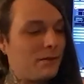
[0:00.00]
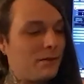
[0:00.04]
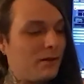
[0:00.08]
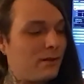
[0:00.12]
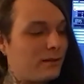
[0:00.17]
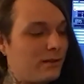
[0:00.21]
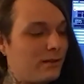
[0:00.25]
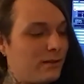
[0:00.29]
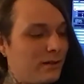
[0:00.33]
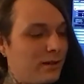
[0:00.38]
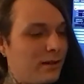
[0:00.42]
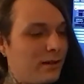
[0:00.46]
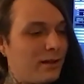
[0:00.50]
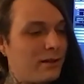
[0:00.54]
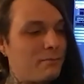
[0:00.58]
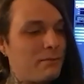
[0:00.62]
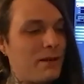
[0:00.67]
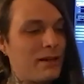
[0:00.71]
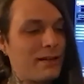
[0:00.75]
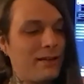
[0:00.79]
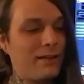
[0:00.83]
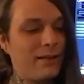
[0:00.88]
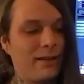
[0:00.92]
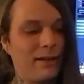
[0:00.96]
about the
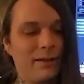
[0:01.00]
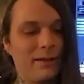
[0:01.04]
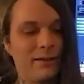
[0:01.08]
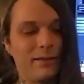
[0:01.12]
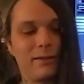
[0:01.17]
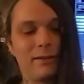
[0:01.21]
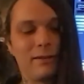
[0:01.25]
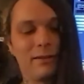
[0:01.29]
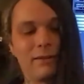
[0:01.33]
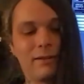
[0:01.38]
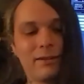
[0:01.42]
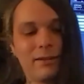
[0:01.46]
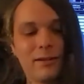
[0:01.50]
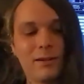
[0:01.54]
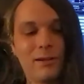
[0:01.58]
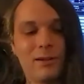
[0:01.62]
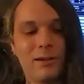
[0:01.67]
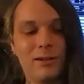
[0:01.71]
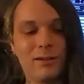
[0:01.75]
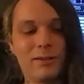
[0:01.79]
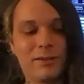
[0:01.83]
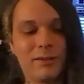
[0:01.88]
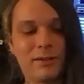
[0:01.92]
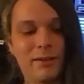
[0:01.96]
Mexican
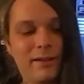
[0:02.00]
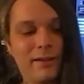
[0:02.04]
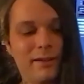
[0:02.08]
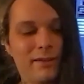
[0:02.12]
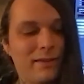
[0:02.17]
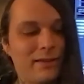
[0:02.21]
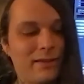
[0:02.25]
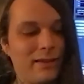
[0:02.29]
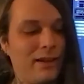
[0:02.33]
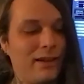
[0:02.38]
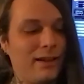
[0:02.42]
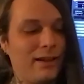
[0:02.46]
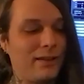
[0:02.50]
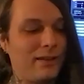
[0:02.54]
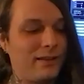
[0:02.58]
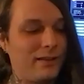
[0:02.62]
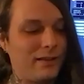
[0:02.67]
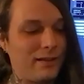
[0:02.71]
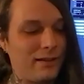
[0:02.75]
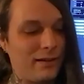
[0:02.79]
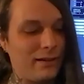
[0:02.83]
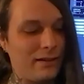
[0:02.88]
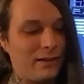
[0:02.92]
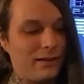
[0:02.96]
culture is that
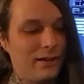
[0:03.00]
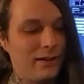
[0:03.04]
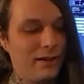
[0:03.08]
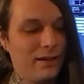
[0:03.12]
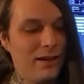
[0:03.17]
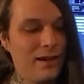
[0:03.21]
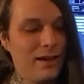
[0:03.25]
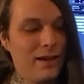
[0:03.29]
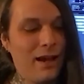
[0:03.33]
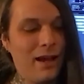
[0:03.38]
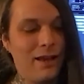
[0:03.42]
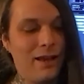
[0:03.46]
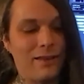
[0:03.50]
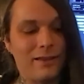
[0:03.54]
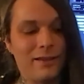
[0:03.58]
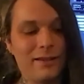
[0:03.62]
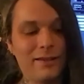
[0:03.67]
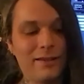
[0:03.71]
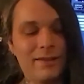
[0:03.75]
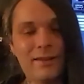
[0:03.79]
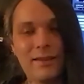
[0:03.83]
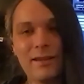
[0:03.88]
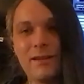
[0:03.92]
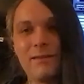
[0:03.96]
at
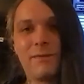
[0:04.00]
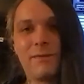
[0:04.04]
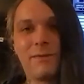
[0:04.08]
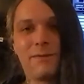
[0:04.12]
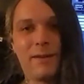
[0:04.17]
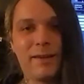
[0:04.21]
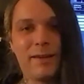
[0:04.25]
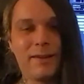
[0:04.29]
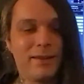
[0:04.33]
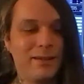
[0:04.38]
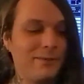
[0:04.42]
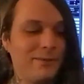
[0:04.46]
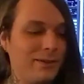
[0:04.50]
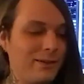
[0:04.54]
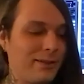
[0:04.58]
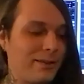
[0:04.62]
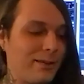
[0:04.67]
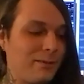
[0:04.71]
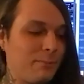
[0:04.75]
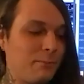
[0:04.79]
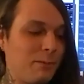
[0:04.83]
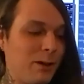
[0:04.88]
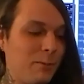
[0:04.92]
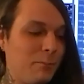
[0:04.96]
least in festivals,
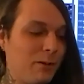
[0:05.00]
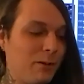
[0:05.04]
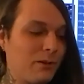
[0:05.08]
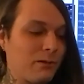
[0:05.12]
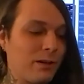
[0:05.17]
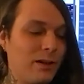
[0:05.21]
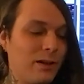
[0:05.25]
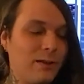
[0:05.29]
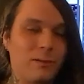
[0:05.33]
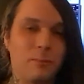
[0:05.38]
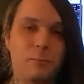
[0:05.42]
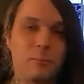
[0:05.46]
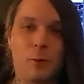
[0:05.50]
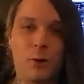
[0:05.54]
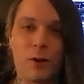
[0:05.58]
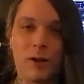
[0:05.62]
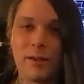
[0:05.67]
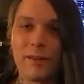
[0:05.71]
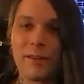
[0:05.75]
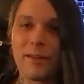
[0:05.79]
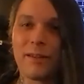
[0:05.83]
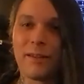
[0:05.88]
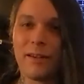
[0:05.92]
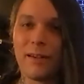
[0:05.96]
people really
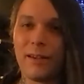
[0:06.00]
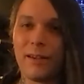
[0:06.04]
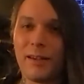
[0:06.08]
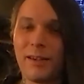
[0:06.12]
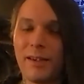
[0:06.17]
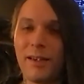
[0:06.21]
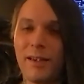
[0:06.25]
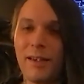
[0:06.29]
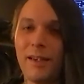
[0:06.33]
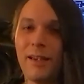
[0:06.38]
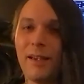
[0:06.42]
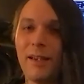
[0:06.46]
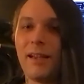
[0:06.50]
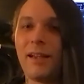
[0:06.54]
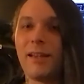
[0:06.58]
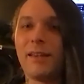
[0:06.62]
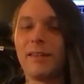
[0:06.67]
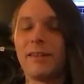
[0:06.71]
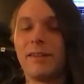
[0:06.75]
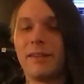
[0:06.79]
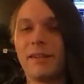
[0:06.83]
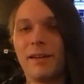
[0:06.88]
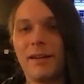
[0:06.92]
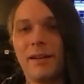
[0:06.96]
support,
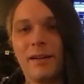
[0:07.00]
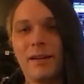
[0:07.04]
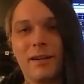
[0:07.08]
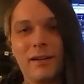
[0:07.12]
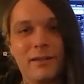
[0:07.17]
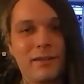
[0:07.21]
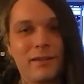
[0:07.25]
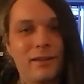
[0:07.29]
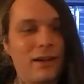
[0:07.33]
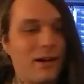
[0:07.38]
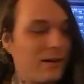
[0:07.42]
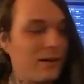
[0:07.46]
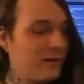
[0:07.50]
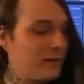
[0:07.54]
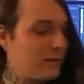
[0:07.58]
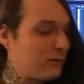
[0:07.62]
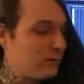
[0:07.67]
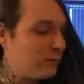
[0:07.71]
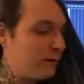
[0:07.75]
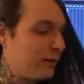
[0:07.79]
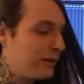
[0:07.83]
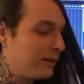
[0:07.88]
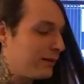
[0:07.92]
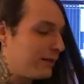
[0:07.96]
and there is
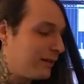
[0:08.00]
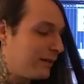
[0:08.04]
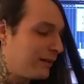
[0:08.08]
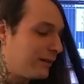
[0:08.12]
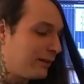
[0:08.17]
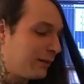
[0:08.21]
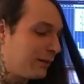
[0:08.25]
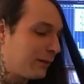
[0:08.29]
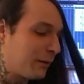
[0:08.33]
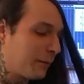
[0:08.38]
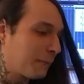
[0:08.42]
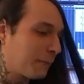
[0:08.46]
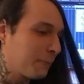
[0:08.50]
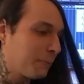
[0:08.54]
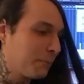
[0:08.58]
when the